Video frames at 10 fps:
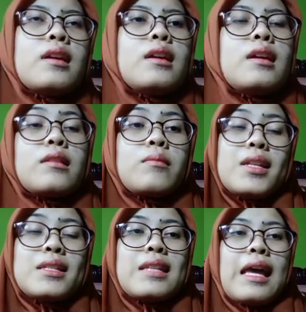It
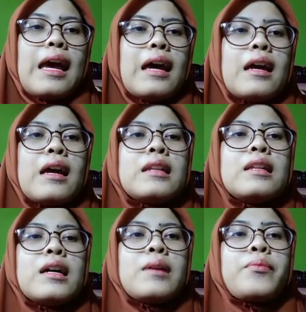means that
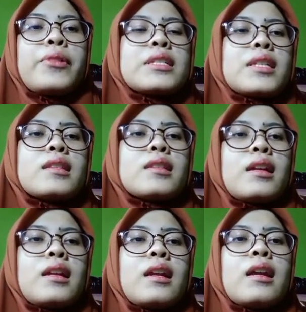the
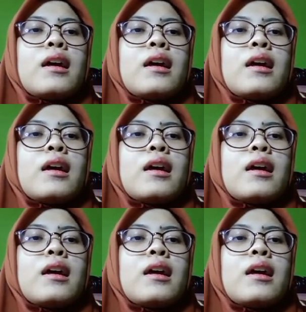presenter